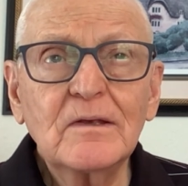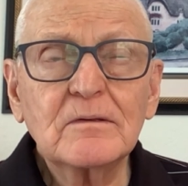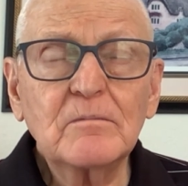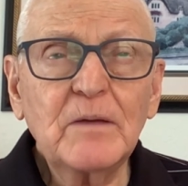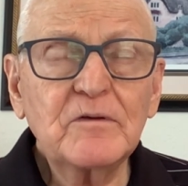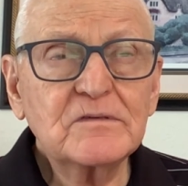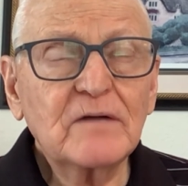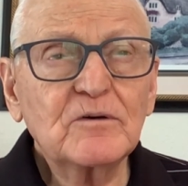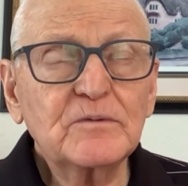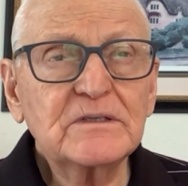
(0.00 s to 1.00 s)
so maybe
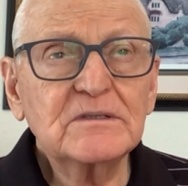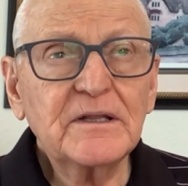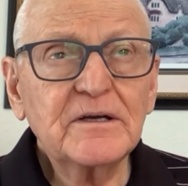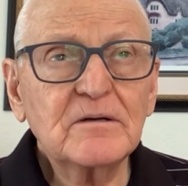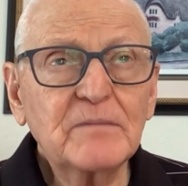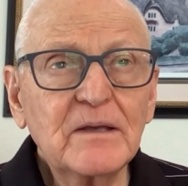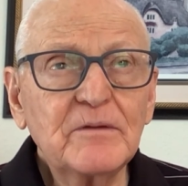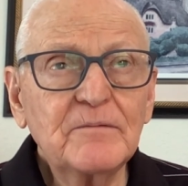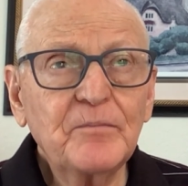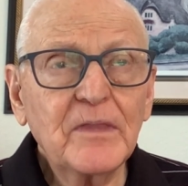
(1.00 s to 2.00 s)
several weeks later,
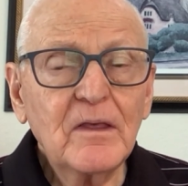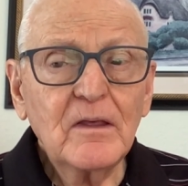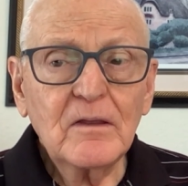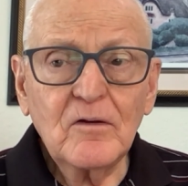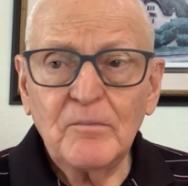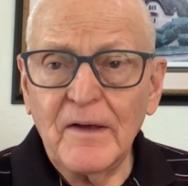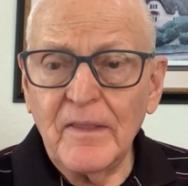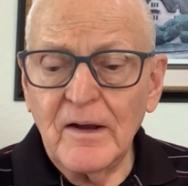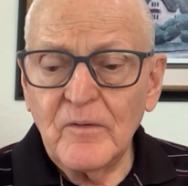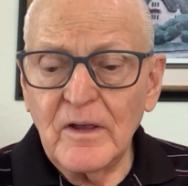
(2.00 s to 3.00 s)
maybe, you know, by
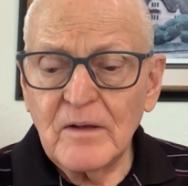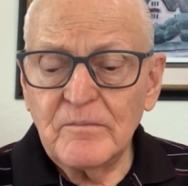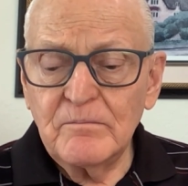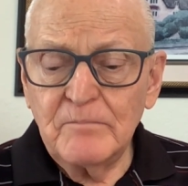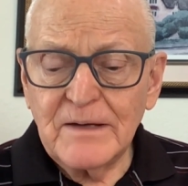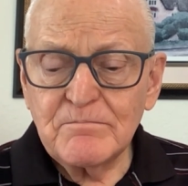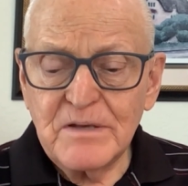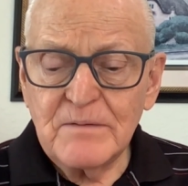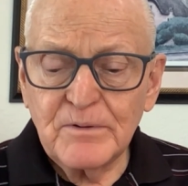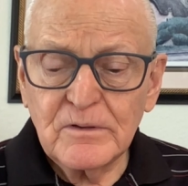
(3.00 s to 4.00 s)
then we had met
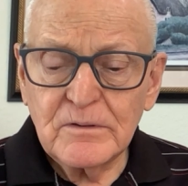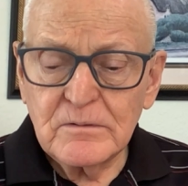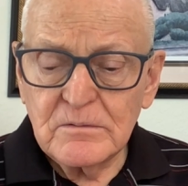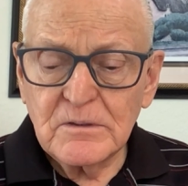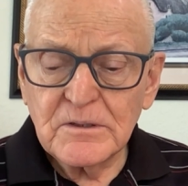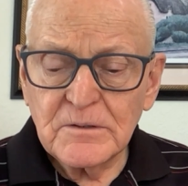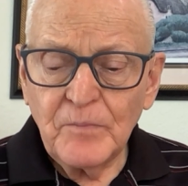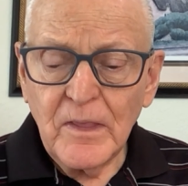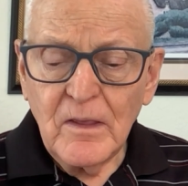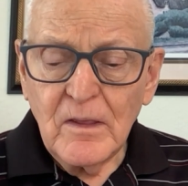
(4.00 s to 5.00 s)
people who were,
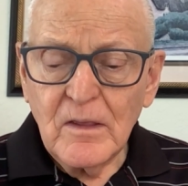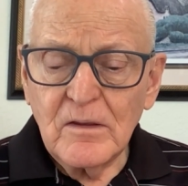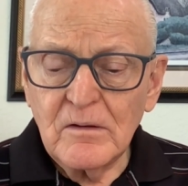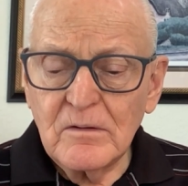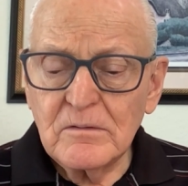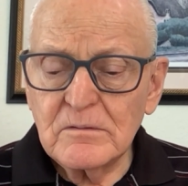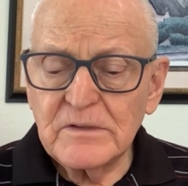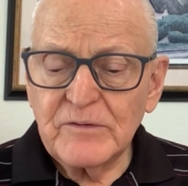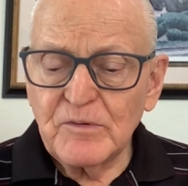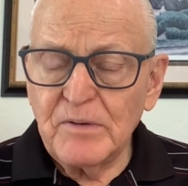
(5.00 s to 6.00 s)
you know,
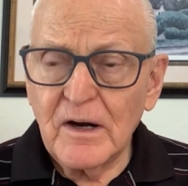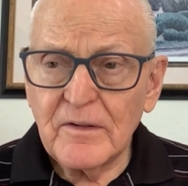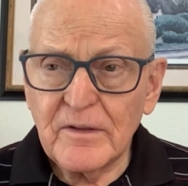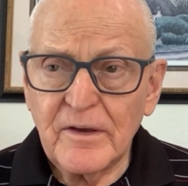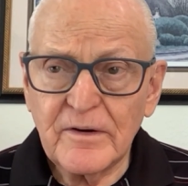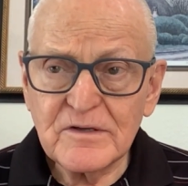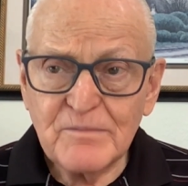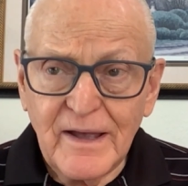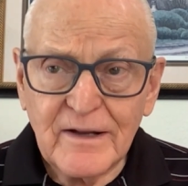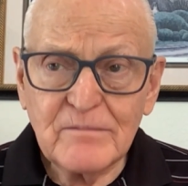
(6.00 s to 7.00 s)
they were part of the
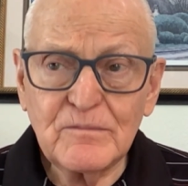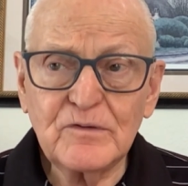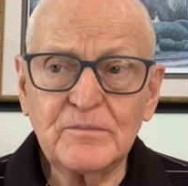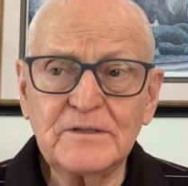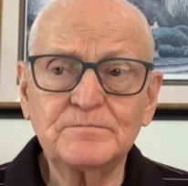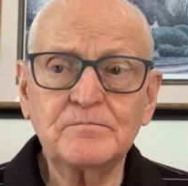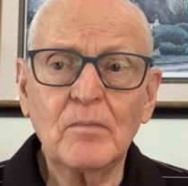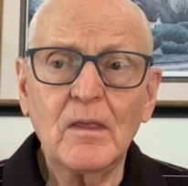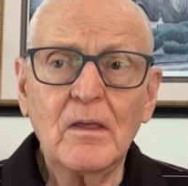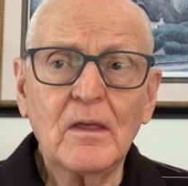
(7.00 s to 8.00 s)
charismatic movement,
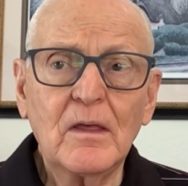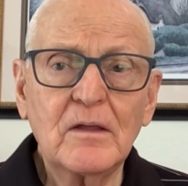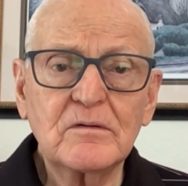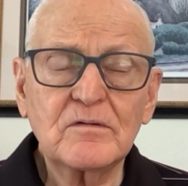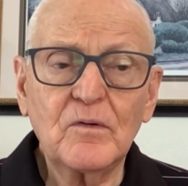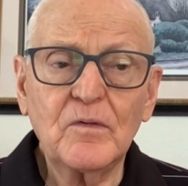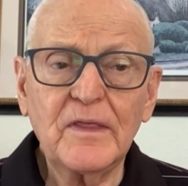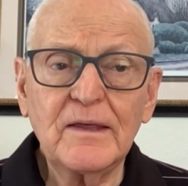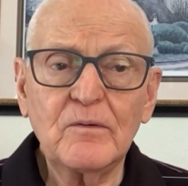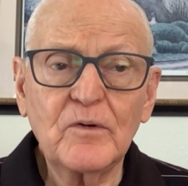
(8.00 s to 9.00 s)
and so
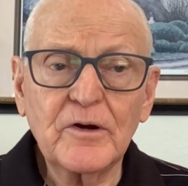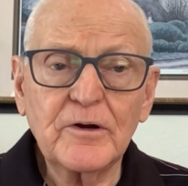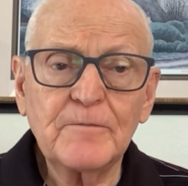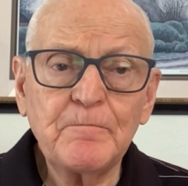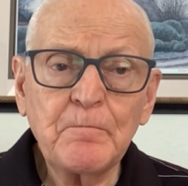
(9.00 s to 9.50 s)
they were